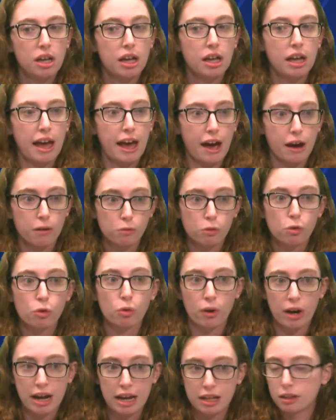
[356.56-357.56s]
how
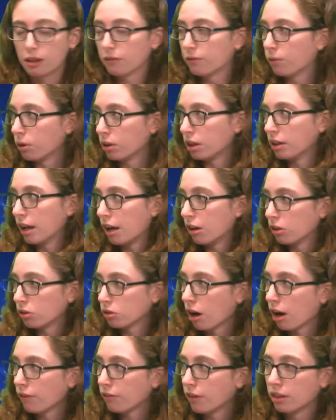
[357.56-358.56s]
great the 49ers
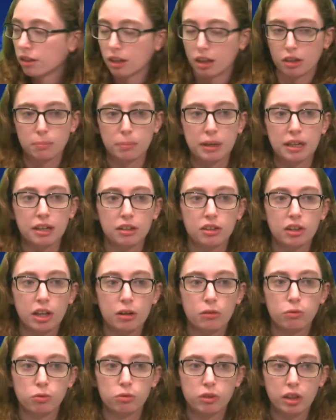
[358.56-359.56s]
offense is because
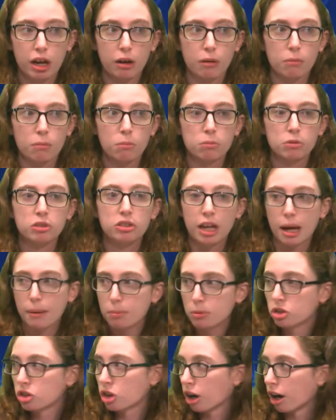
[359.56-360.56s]
their
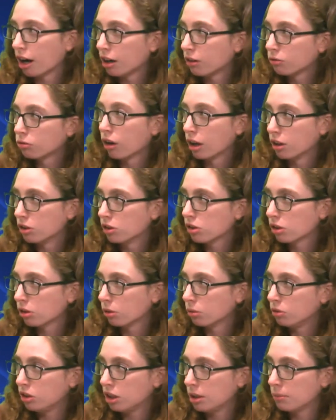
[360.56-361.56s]
depth chart runs
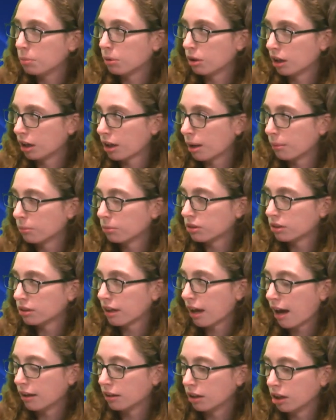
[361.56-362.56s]
so deep when it comes to
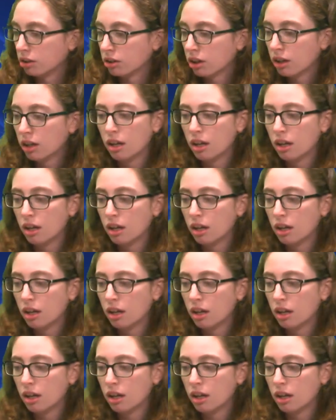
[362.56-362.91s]
talent.